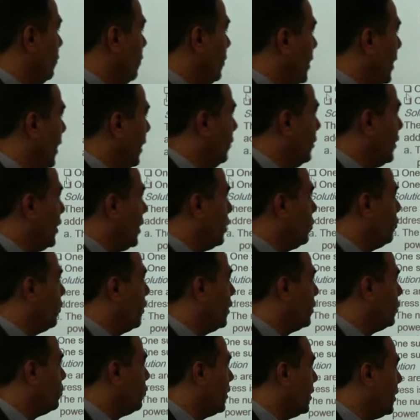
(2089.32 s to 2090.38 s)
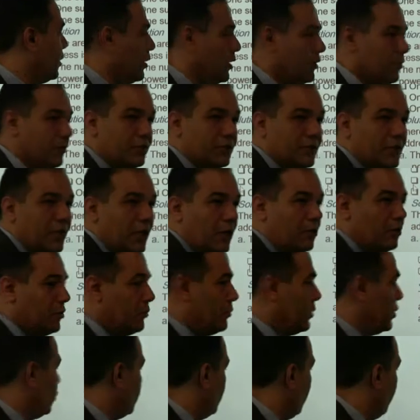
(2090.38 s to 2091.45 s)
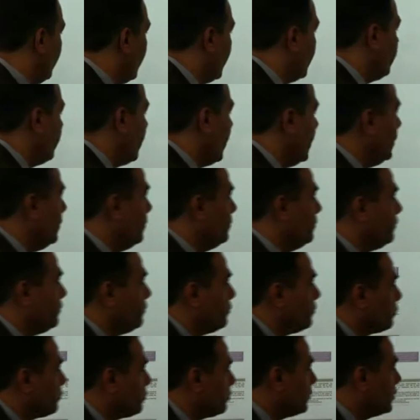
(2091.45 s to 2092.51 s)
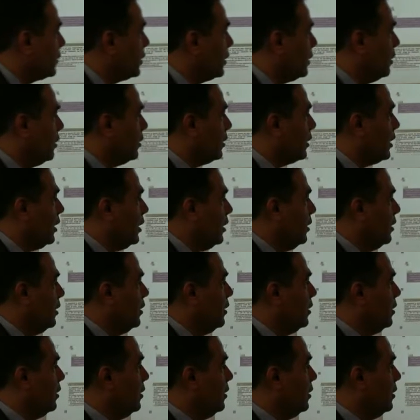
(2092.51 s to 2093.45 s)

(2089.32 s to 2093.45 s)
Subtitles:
We allocate 120. You understand? I already mentioned that, right? Okay?